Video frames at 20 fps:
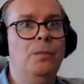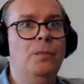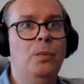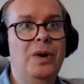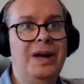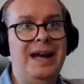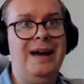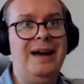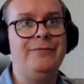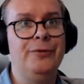
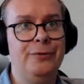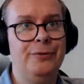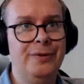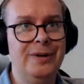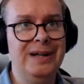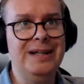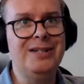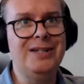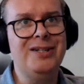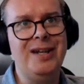we haven't
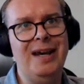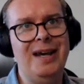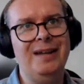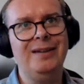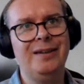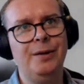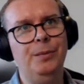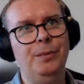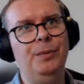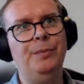released
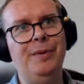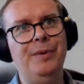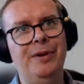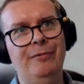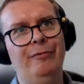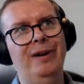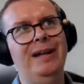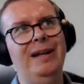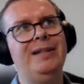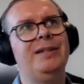yet that will be
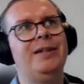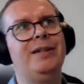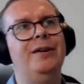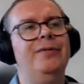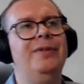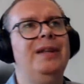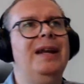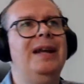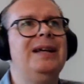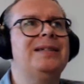released
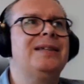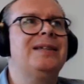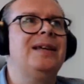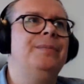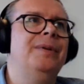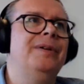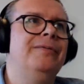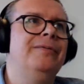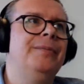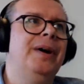over the next
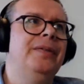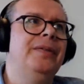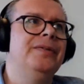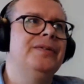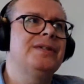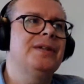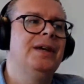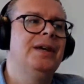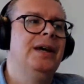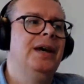couple of
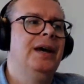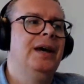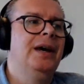months.